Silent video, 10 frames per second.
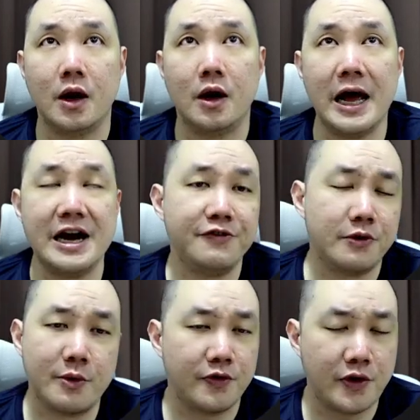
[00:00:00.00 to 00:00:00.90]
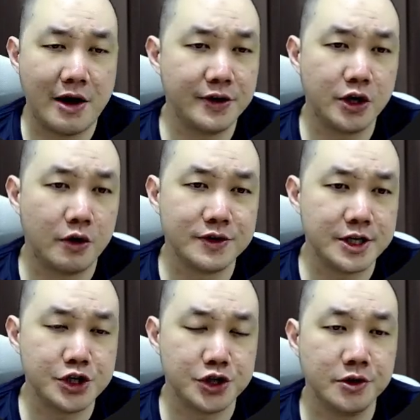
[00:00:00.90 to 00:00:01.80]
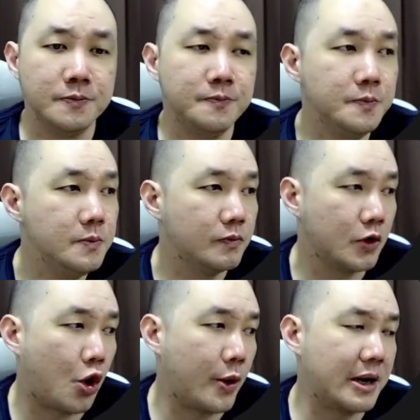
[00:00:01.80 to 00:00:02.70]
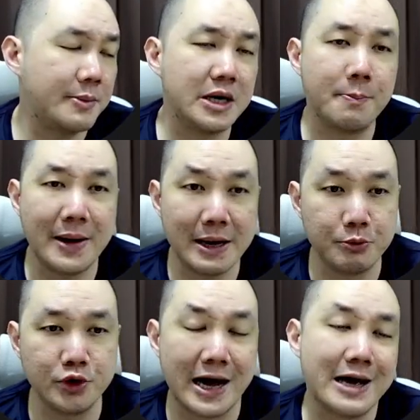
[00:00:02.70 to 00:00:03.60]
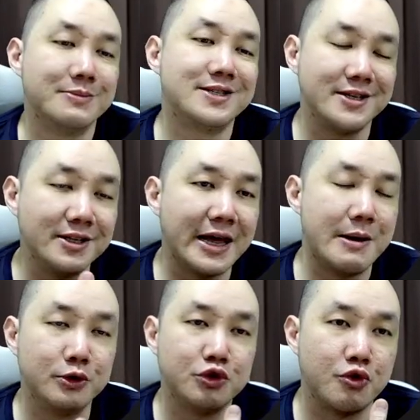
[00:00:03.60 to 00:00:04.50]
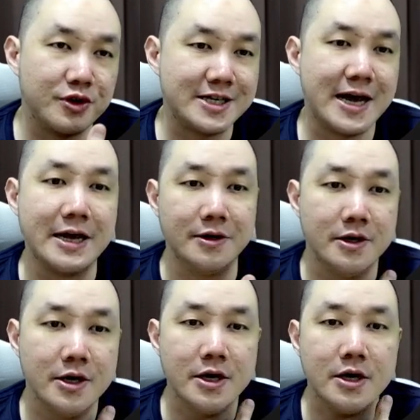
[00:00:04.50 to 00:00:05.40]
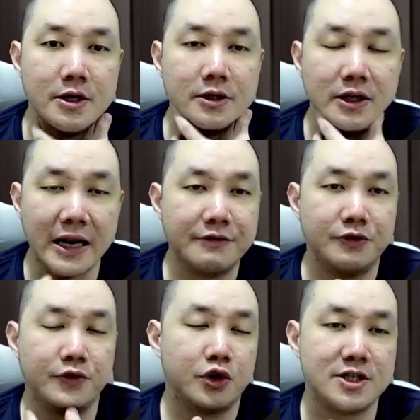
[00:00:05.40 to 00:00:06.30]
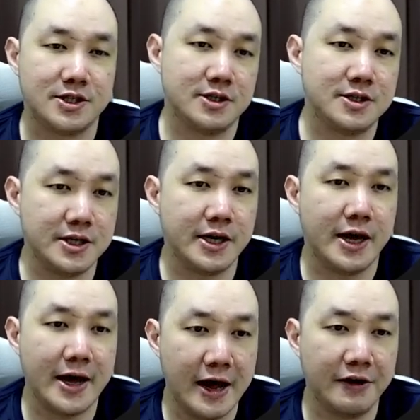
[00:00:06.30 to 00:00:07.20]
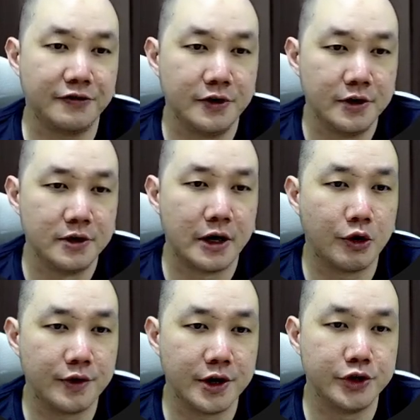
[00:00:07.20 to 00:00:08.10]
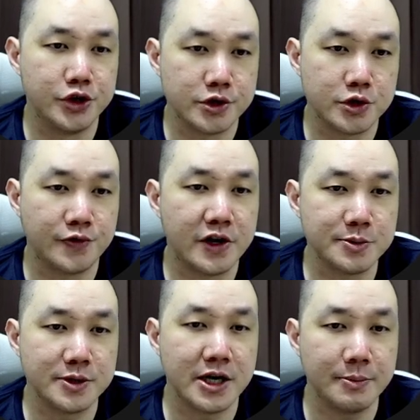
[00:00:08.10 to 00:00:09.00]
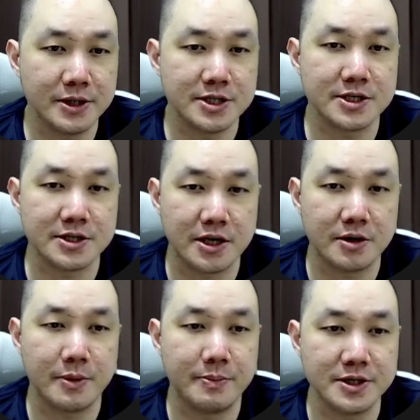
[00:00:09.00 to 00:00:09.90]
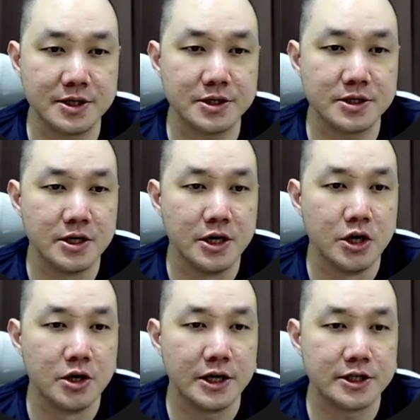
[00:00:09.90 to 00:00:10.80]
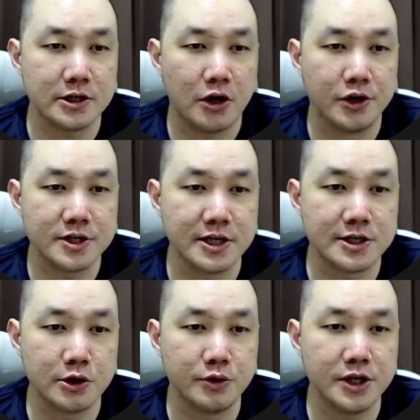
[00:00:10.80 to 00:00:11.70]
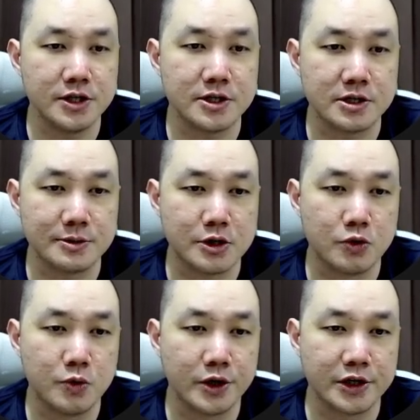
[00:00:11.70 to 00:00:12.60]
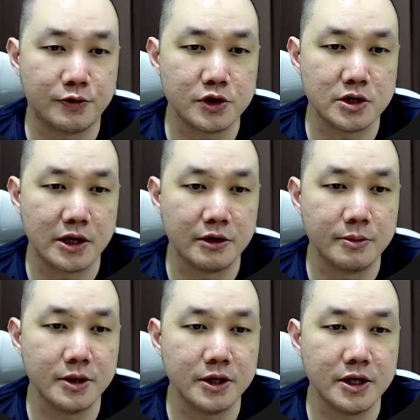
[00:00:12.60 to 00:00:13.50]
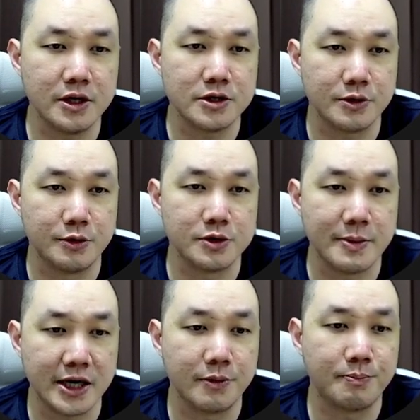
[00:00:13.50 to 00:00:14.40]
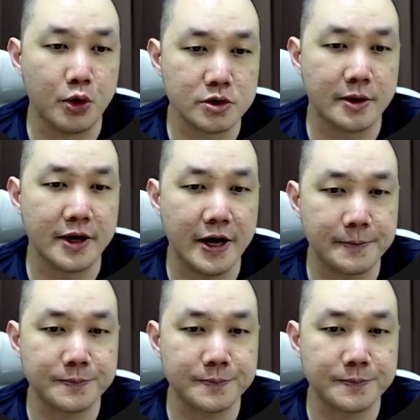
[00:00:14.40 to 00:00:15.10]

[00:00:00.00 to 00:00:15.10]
any form of having conversation, or when I'm in a bad mood, I am still able to retain the level of consistency that I have. Like over here, so far it's been 10 months since I started my business. It's honestly, it's lonely, systems that don't work, there's forced accountability. So he was making a post about that.